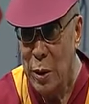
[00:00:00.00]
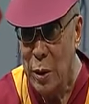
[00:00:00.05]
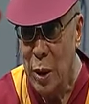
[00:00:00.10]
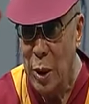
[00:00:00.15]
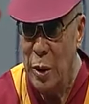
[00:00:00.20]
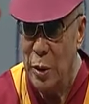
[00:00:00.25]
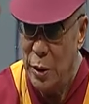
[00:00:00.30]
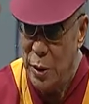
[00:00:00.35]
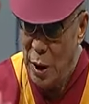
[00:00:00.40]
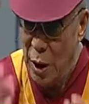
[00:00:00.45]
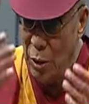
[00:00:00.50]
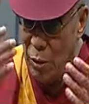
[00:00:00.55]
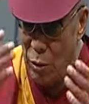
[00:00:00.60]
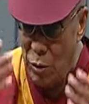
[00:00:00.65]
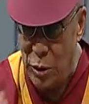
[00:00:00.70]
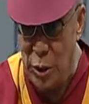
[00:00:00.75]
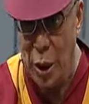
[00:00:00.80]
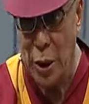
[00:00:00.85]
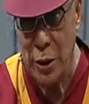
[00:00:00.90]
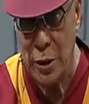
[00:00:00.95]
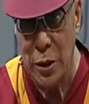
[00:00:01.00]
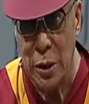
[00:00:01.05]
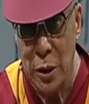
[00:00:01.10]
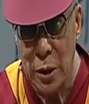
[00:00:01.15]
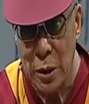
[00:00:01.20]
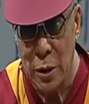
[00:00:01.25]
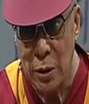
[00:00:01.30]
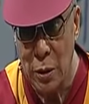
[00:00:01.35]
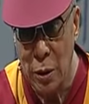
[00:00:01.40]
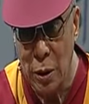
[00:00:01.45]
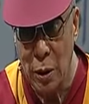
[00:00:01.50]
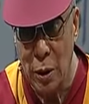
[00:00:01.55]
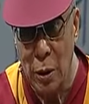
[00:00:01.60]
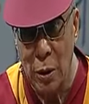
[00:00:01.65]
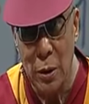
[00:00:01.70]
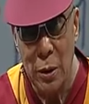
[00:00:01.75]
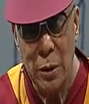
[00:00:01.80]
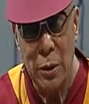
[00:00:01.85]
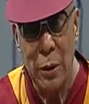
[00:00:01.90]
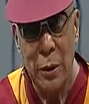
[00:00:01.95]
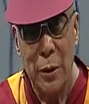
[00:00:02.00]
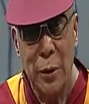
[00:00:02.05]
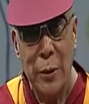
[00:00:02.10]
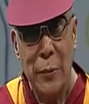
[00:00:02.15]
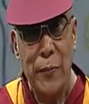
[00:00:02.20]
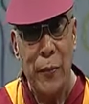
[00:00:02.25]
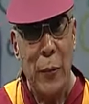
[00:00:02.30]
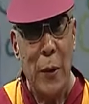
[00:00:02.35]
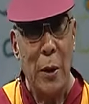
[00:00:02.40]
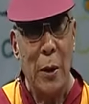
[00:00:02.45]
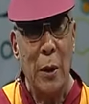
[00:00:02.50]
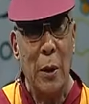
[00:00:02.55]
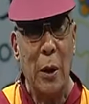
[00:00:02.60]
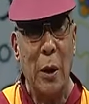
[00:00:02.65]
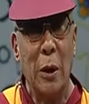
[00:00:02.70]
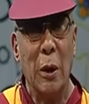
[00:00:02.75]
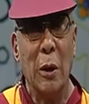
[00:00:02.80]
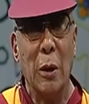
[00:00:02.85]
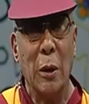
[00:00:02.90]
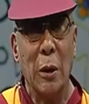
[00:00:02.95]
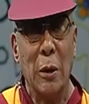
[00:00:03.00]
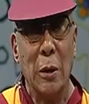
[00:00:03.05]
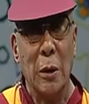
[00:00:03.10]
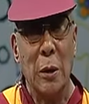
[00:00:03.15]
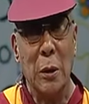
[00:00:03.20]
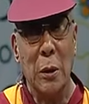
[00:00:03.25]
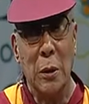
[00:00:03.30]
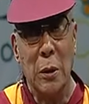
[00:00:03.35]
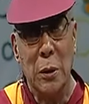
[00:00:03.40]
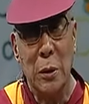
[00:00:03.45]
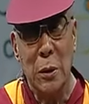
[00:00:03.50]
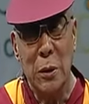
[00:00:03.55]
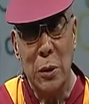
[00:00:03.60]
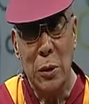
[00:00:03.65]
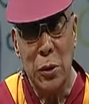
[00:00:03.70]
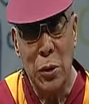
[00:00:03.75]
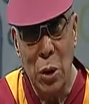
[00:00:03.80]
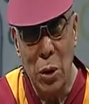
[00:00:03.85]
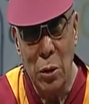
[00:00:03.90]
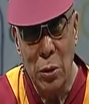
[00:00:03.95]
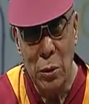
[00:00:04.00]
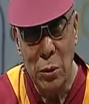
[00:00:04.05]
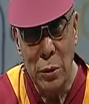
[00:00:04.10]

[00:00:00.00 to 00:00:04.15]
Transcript: It is their own right. Uh, uh, so.